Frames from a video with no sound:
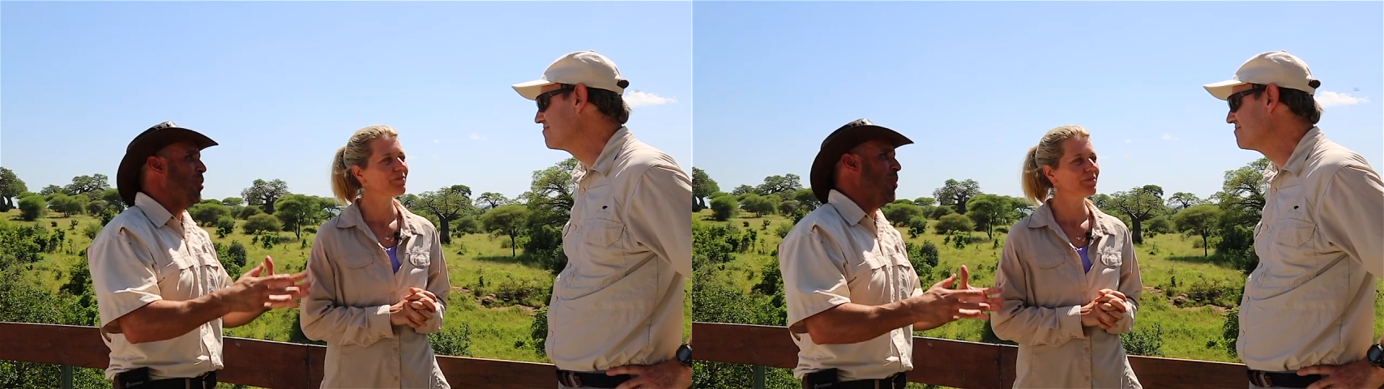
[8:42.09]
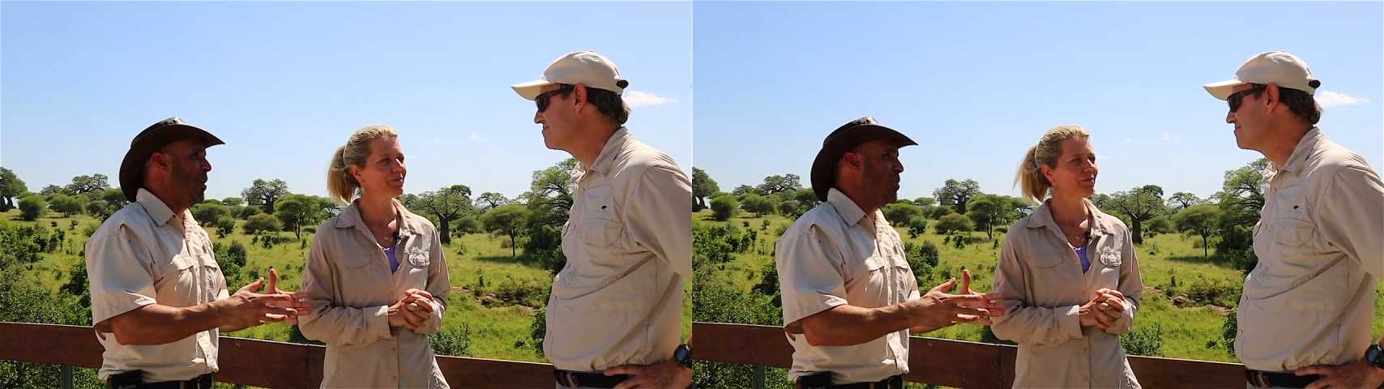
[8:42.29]

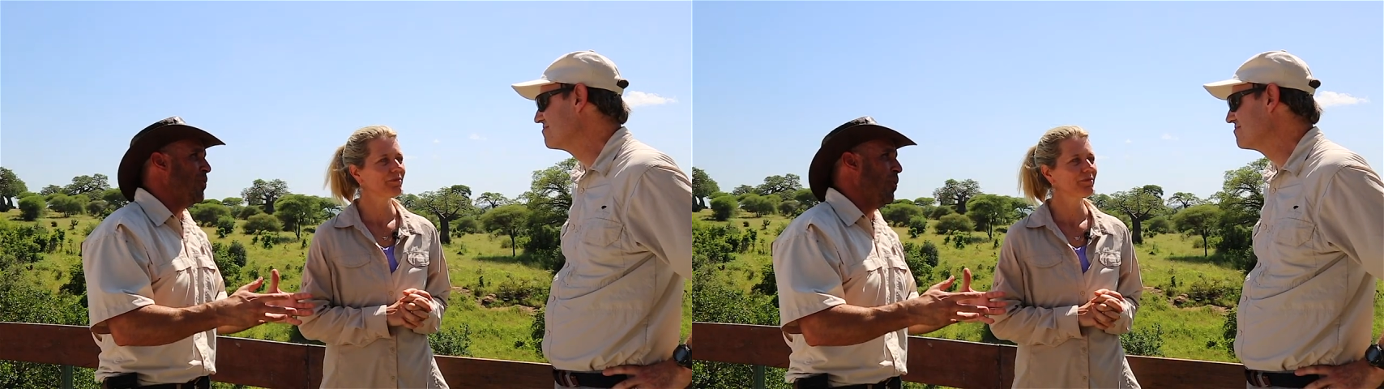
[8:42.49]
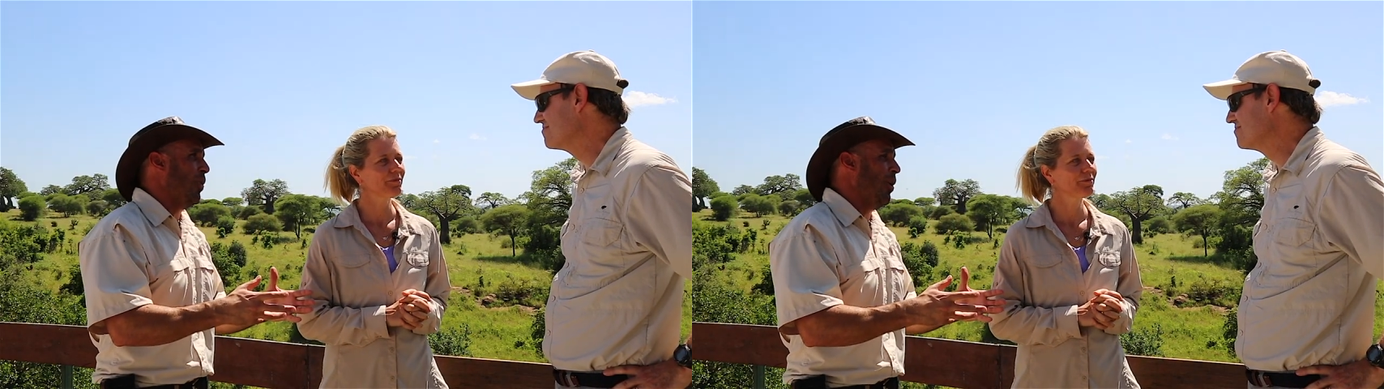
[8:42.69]
Speaker 1: so
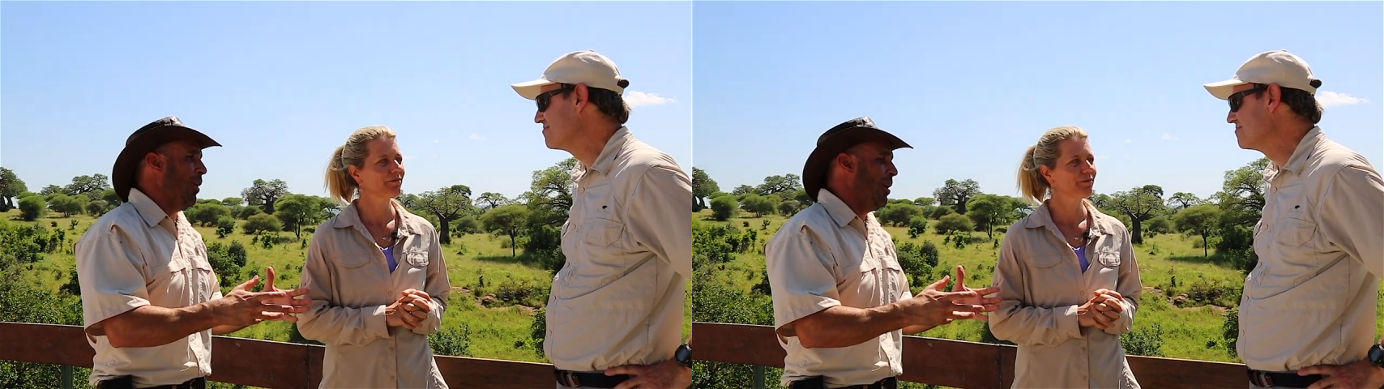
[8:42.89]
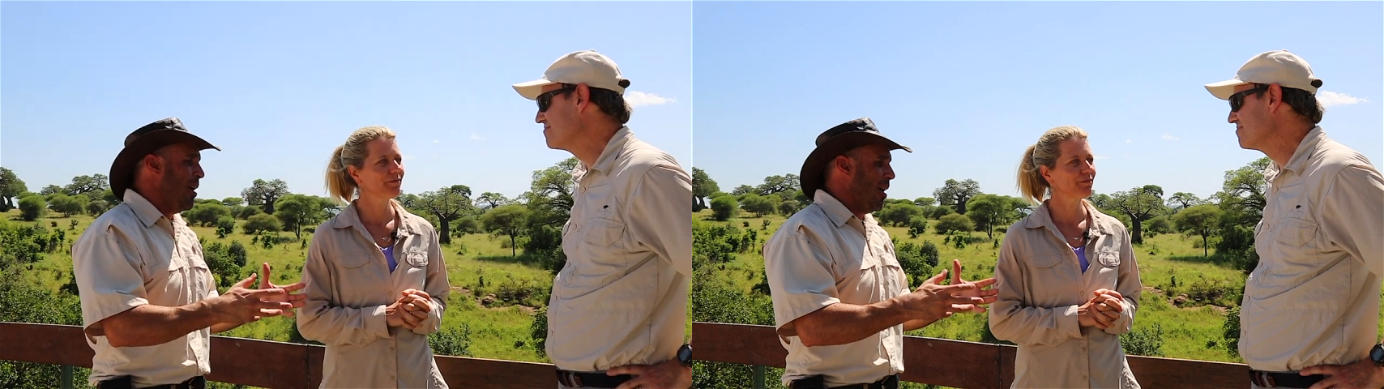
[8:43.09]
much
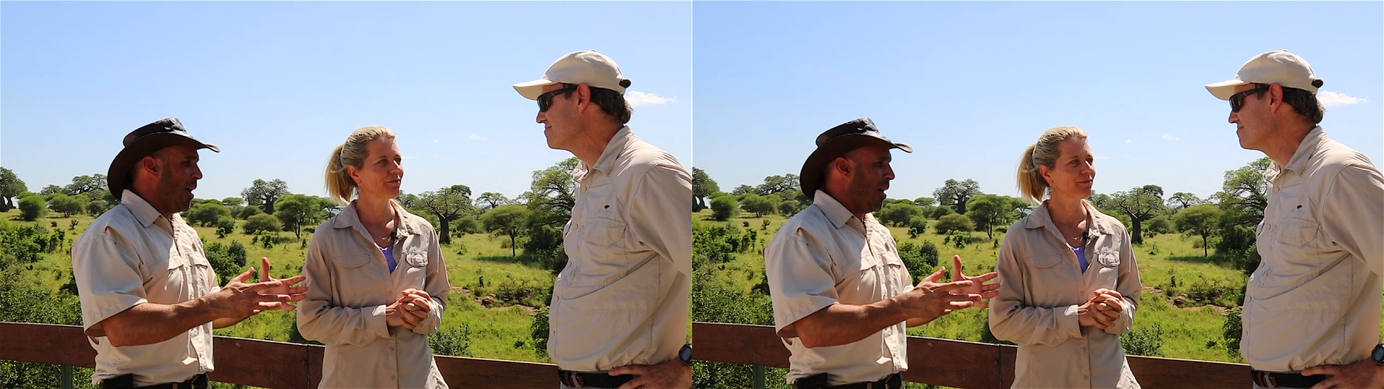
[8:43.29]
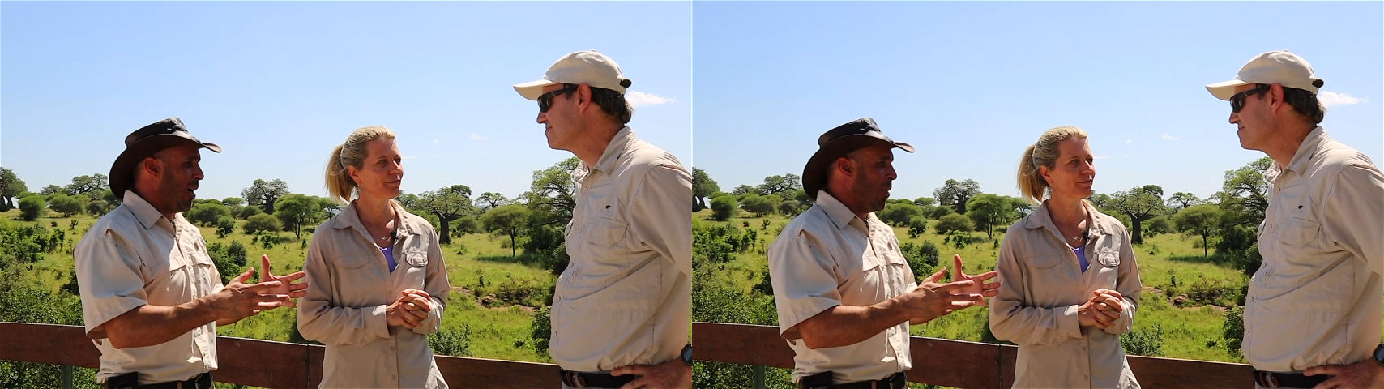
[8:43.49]
for
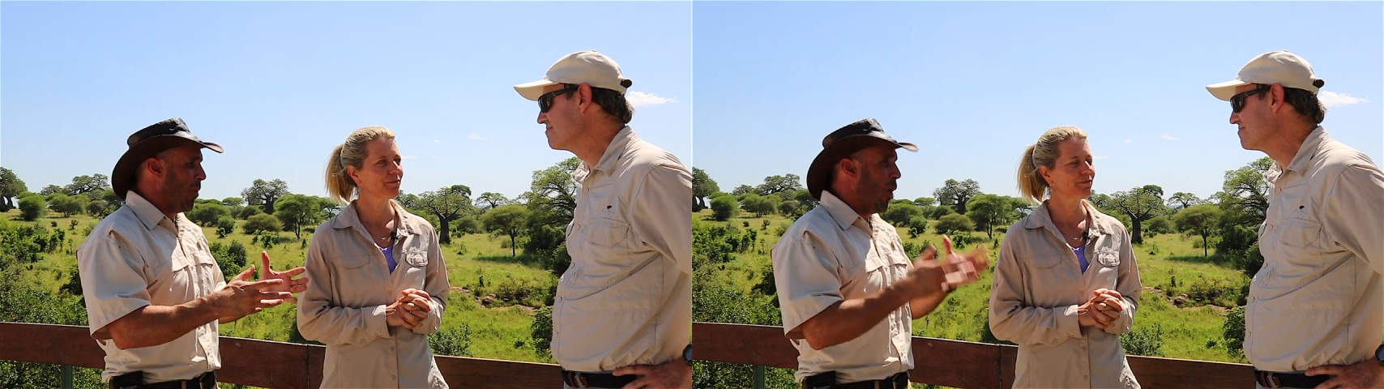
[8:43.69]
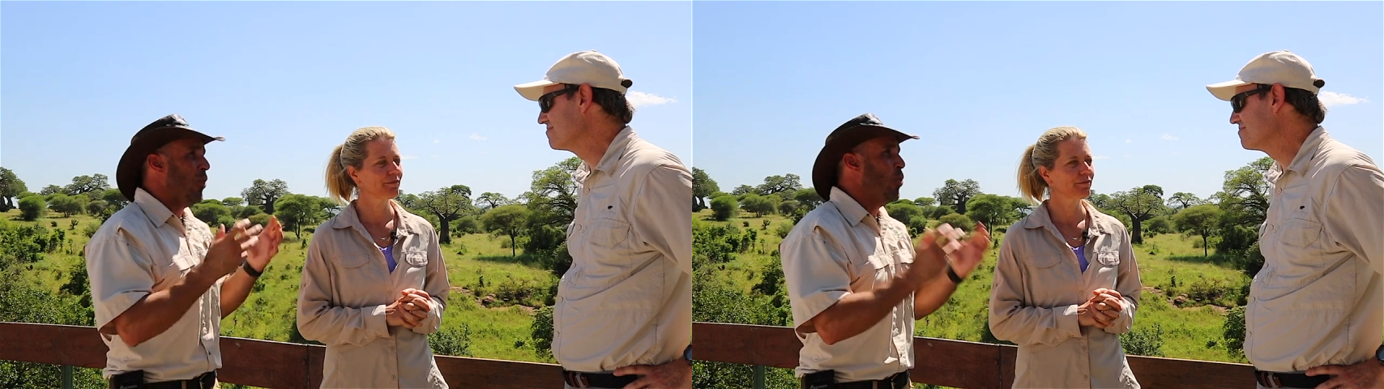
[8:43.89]

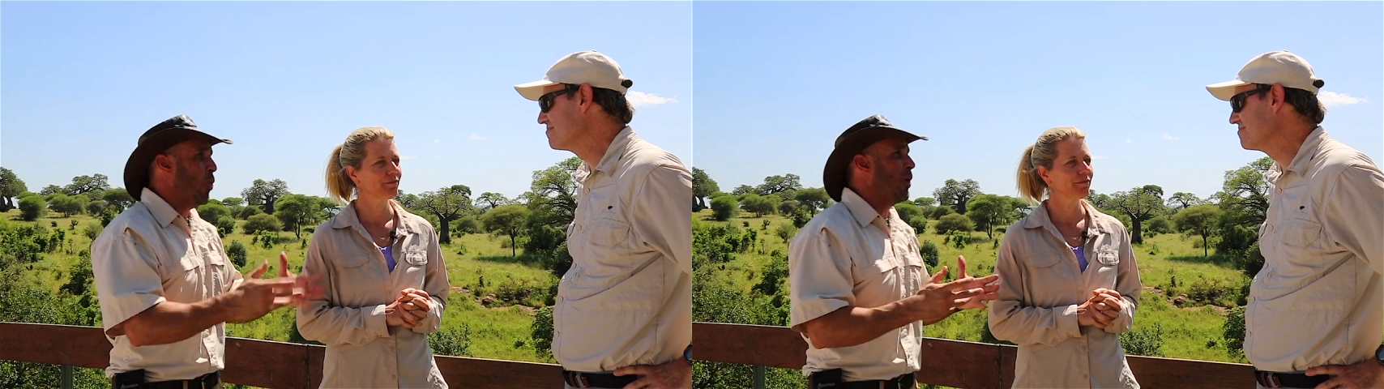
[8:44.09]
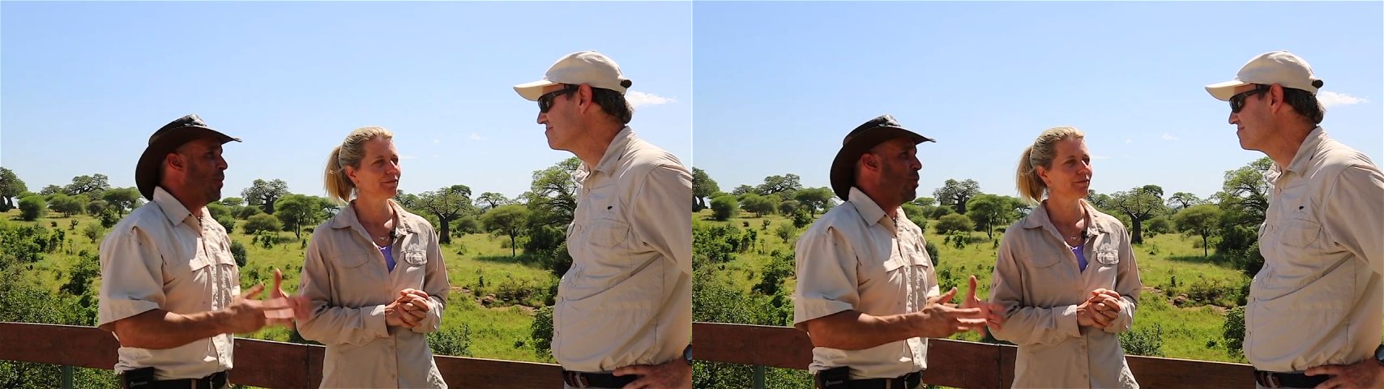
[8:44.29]
um, all
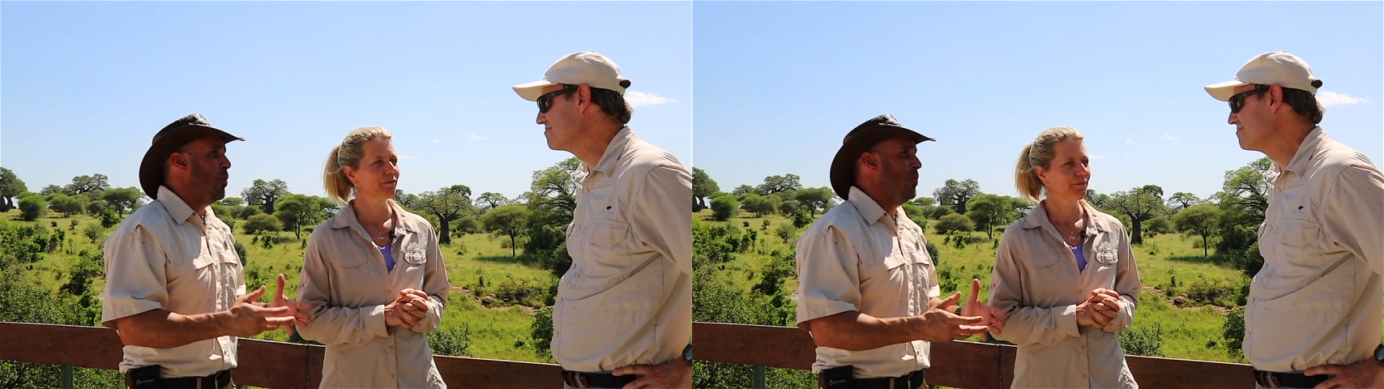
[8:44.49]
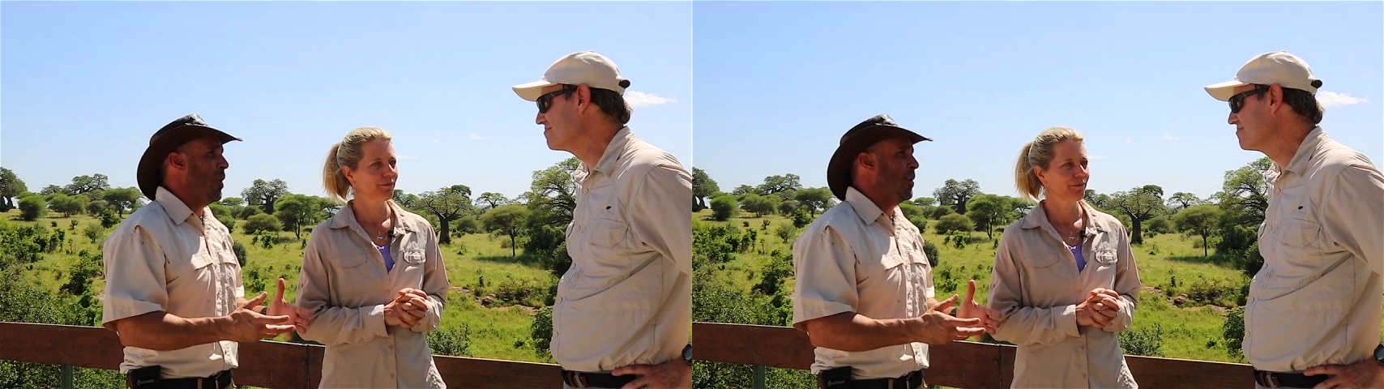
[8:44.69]
the work
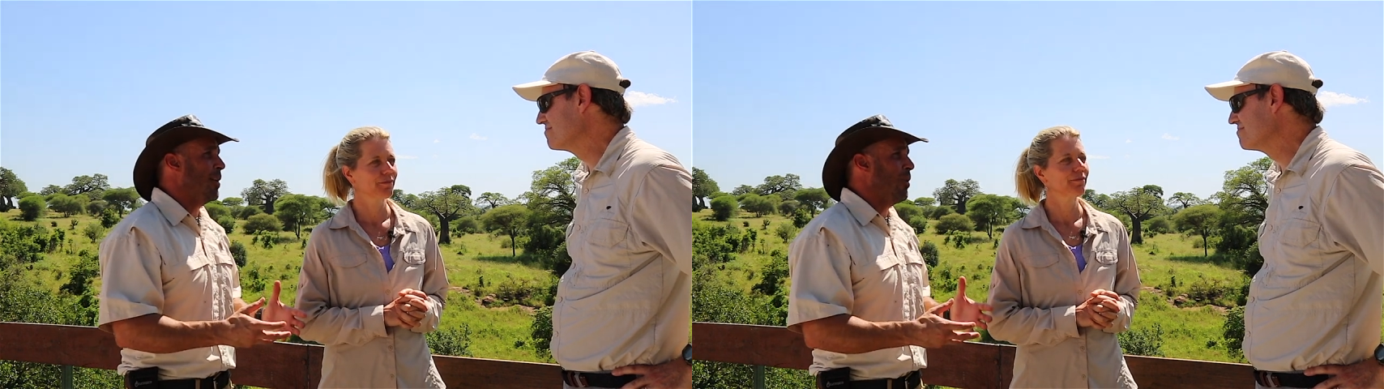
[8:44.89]
that you've done